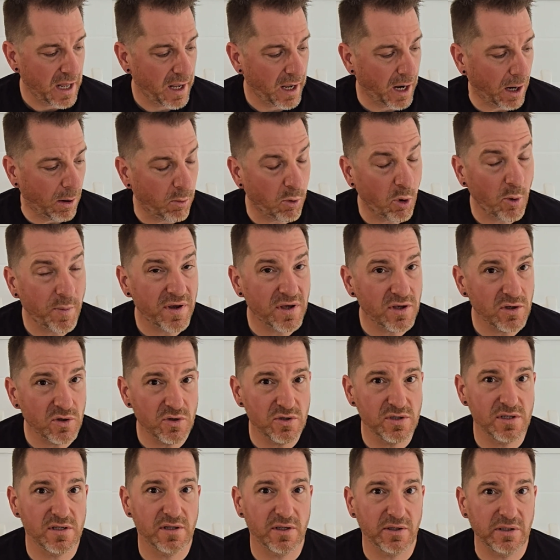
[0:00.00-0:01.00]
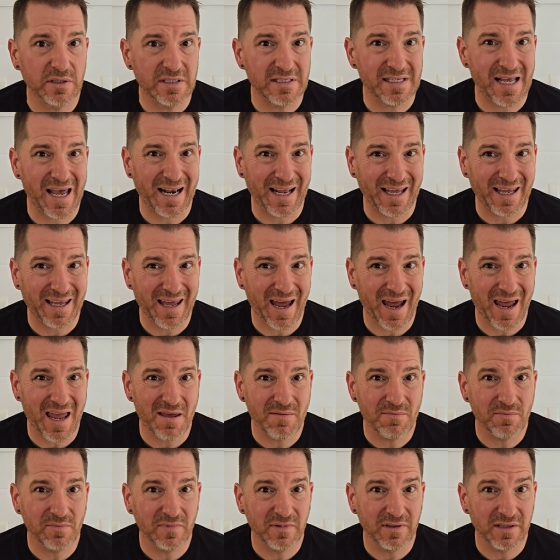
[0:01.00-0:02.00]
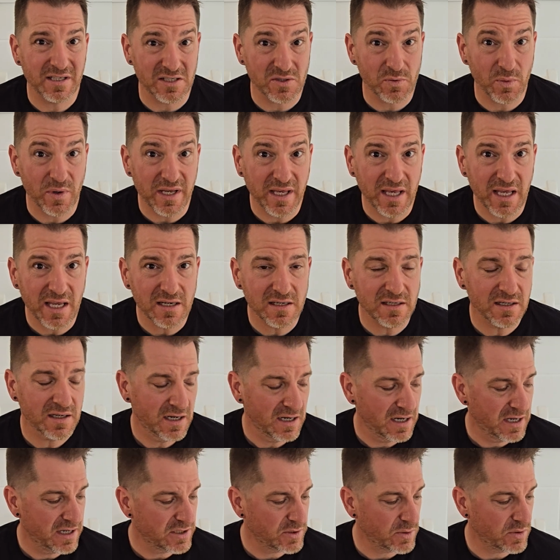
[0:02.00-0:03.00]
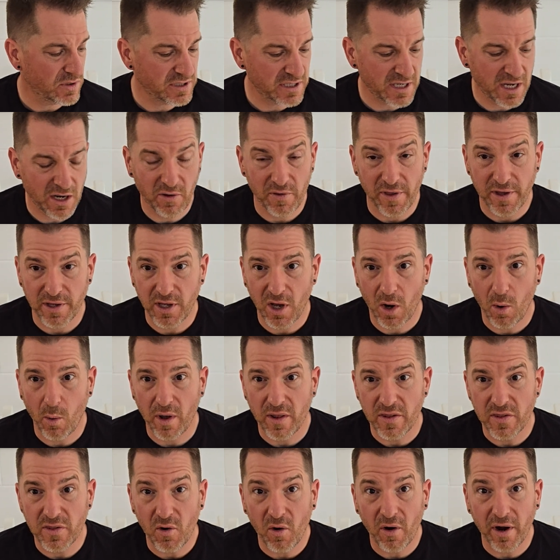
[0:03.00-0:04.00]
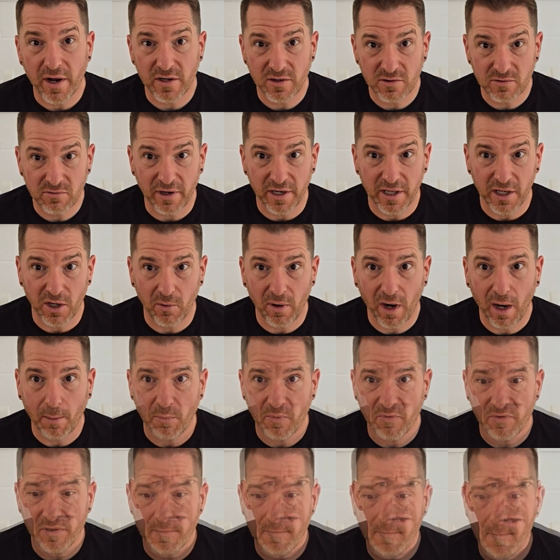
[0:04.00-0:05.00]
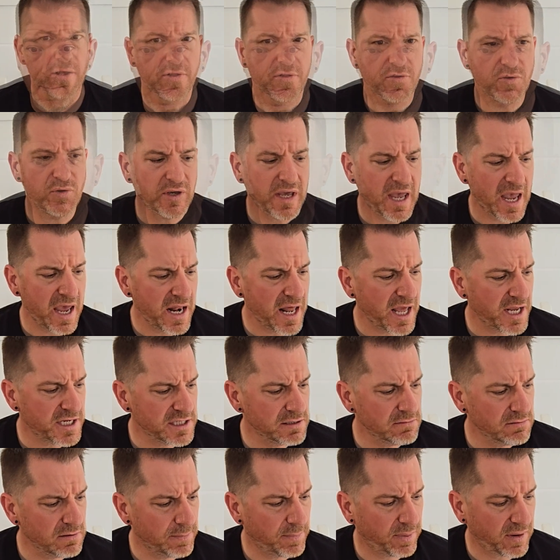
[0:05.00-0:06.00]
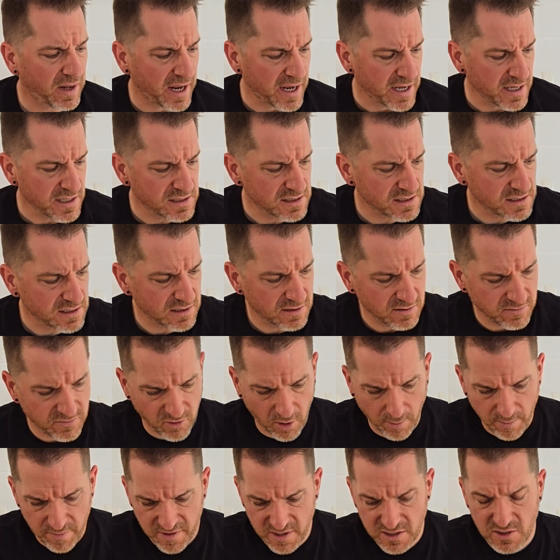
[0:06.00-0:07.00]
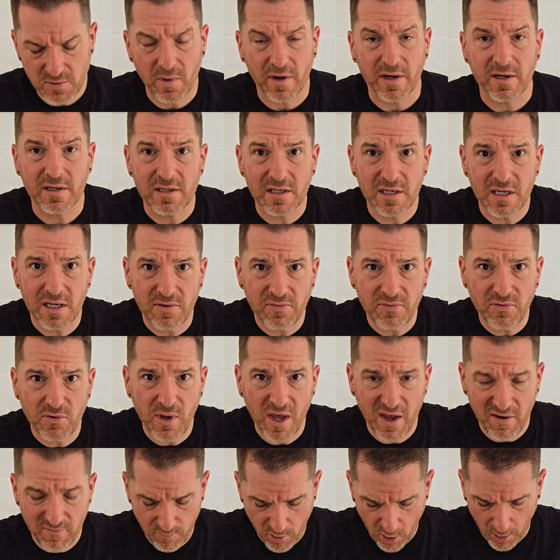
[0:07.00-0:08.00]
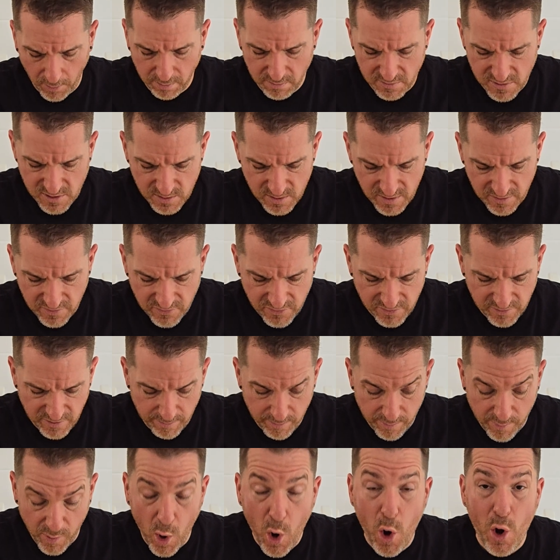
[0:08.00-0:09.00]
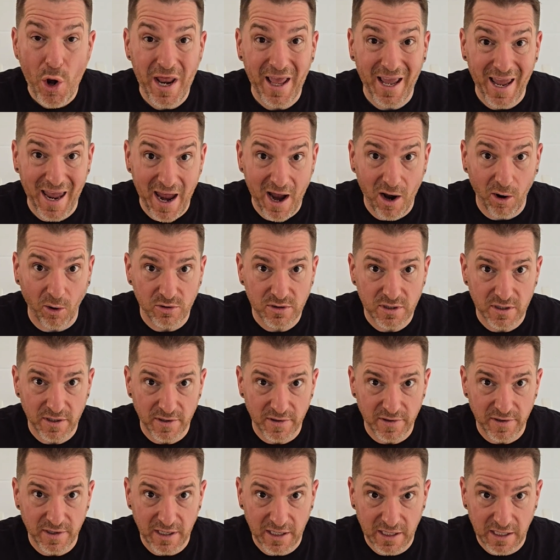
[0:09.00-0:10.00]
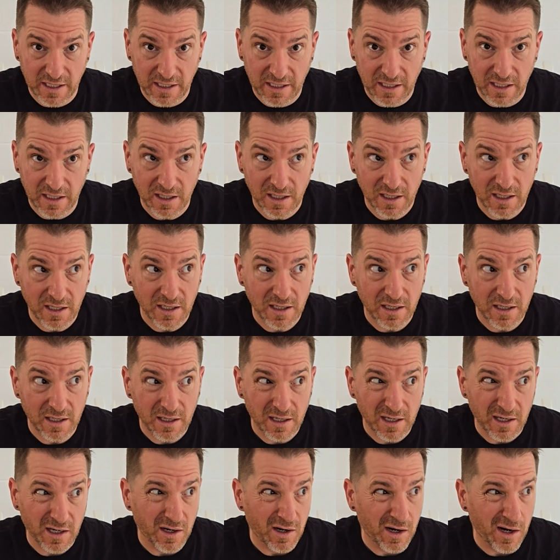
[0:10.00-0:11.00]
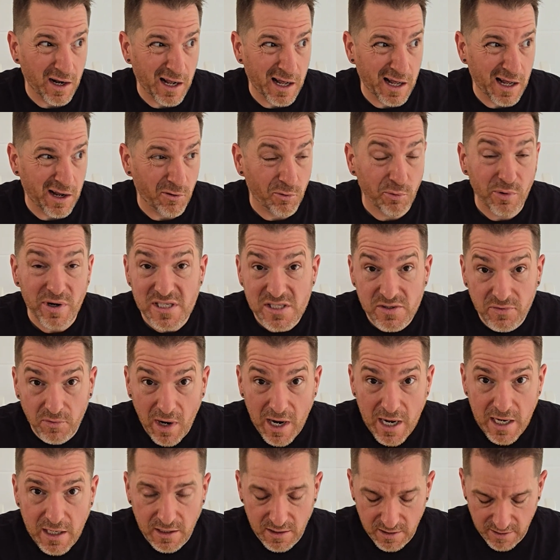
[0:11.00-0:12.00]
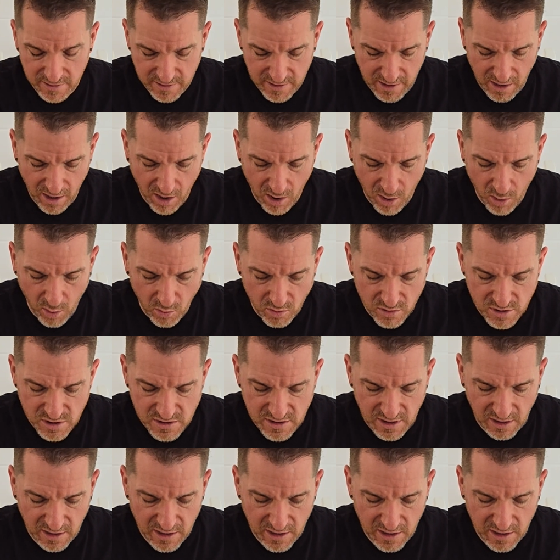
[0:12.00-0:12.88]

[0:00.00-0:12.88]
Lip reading: We'll be using these at a game this weekend, so we'll see how they go at night running around with them. You can actually replace from this one if you have problems with burning out the reservoir that holds the